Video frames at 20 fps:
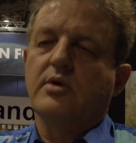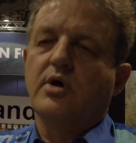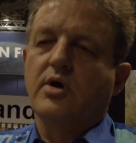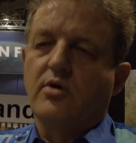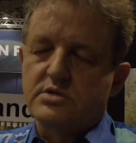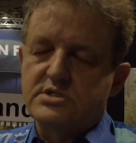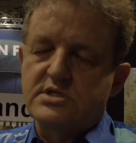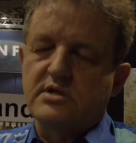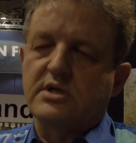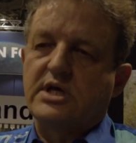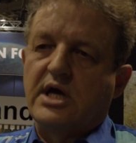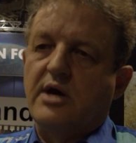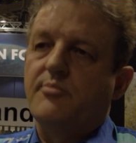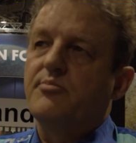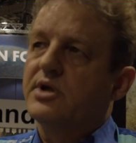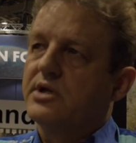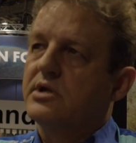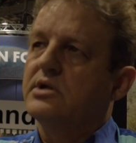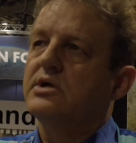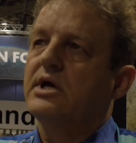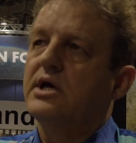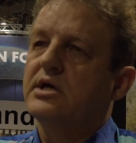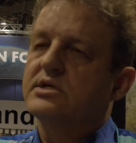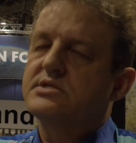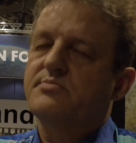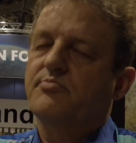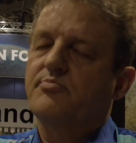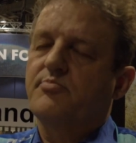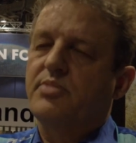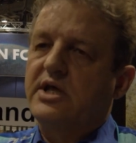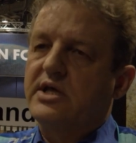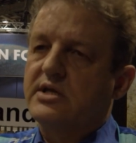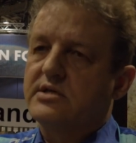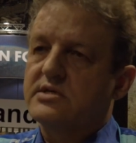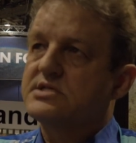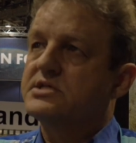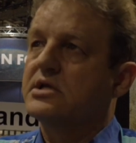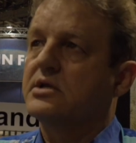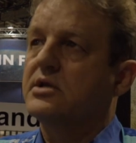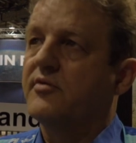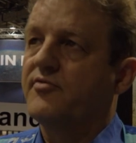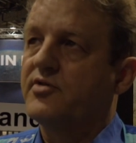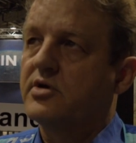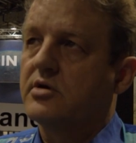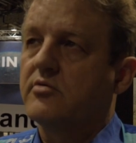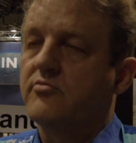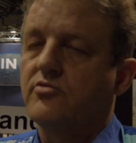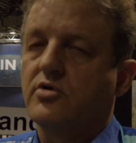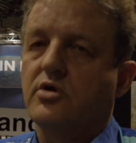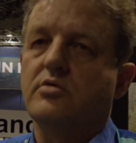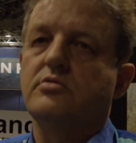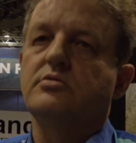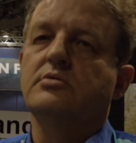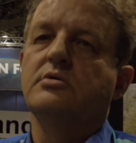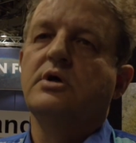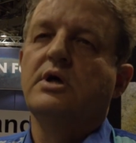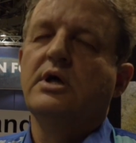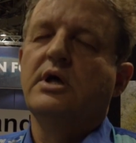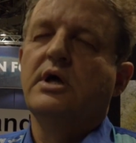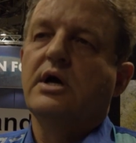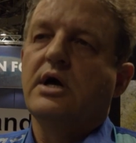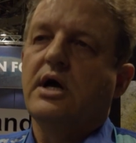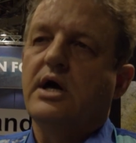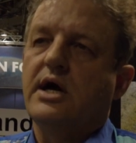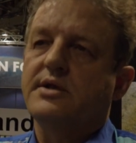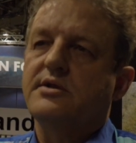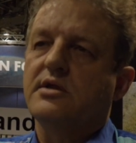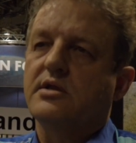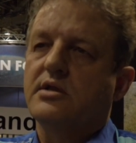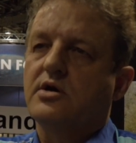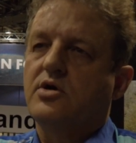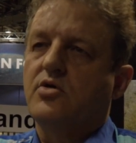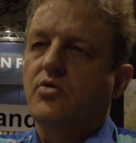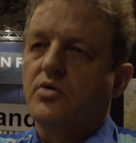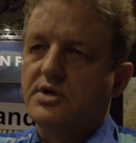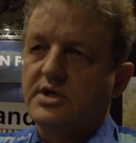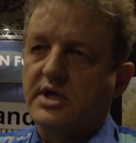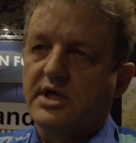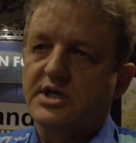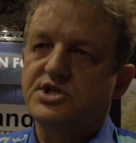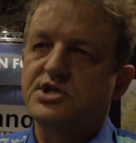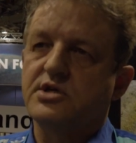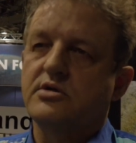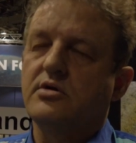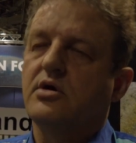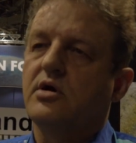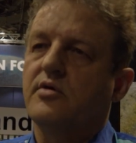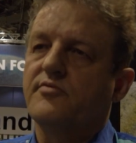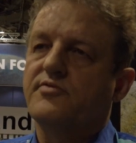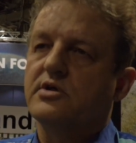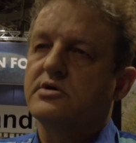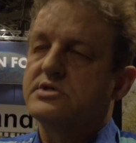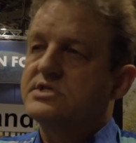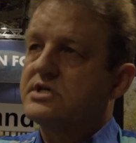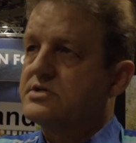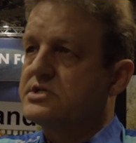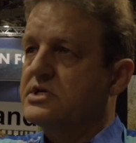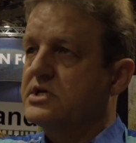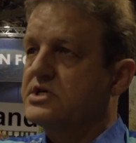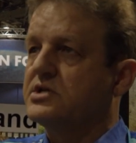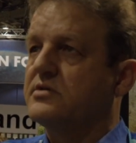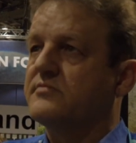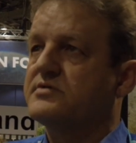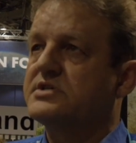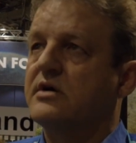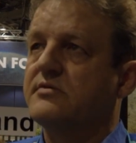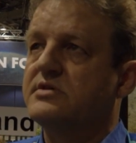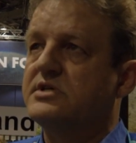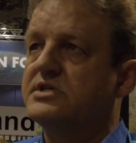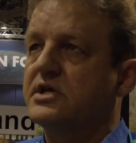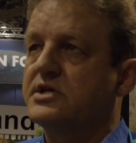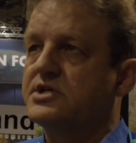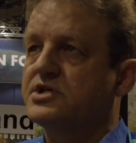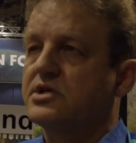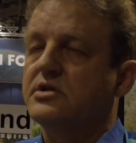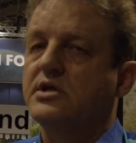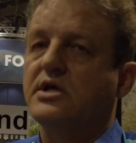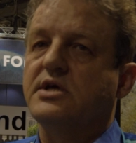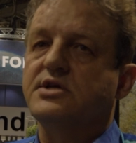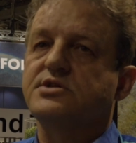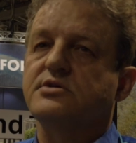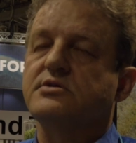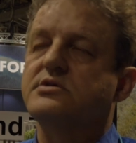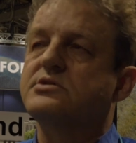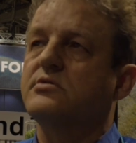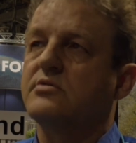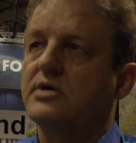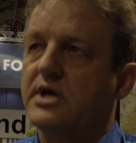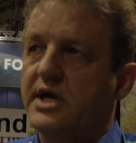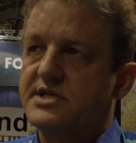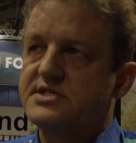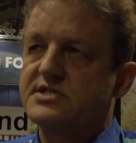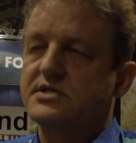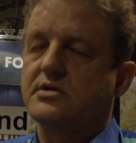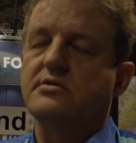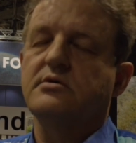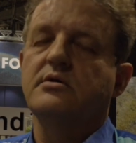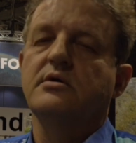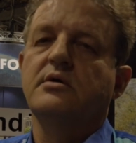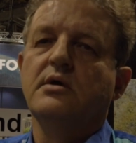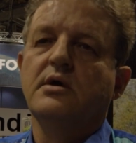Also, the government has played a significant role under the coordination of the Association of Southeast Asian Nations, or ASEAN.